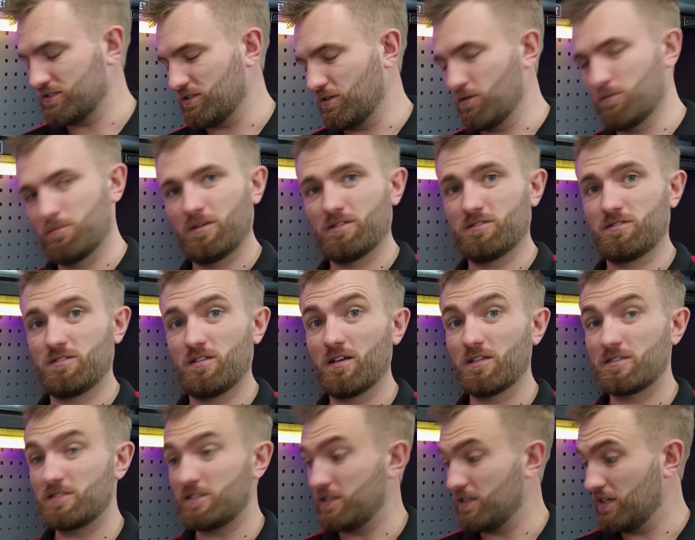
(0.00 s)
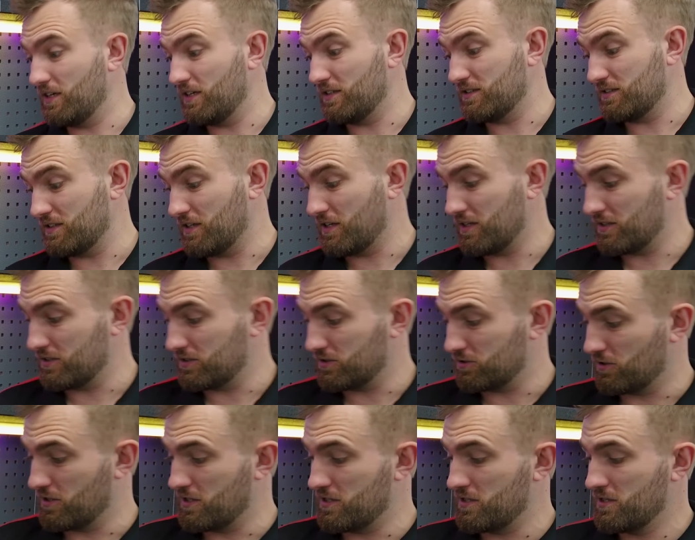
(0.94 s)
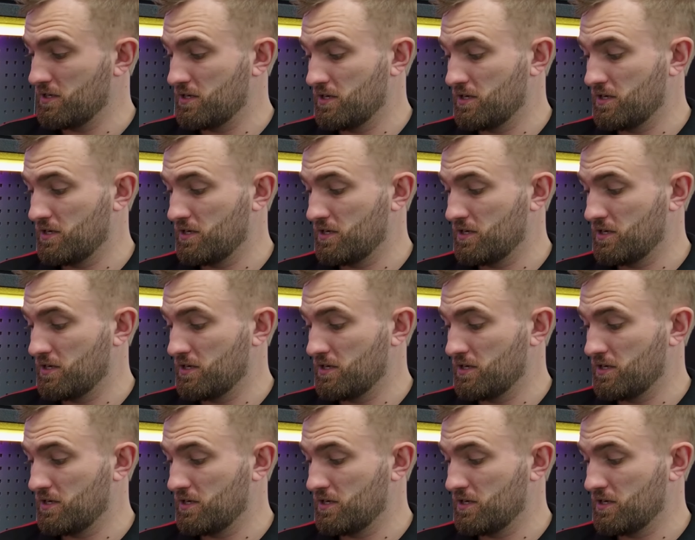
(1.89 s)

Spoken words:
so almost 30 years in industry.